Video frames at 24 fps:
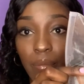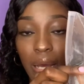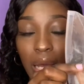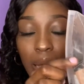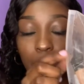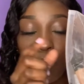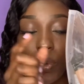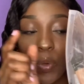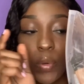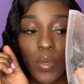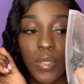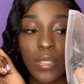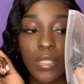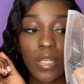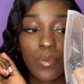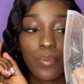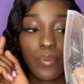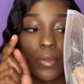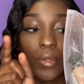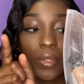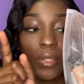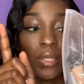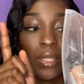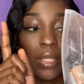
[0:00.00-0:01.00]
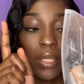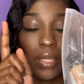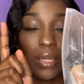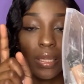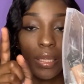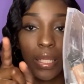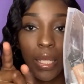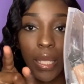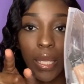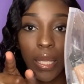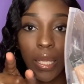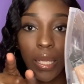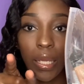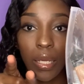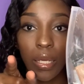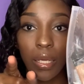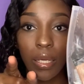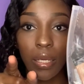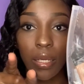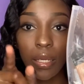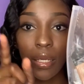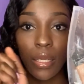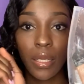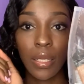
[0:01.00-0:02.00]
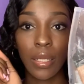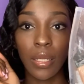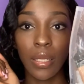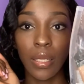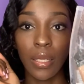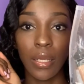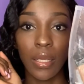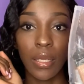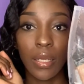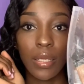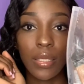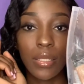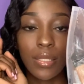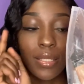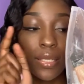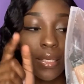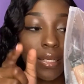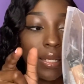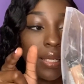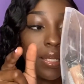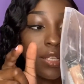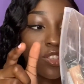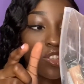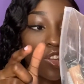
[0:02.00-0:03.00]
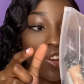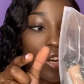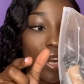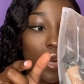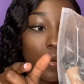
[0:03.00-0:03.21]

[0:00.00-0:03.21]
I'm going to put the link to the Instagram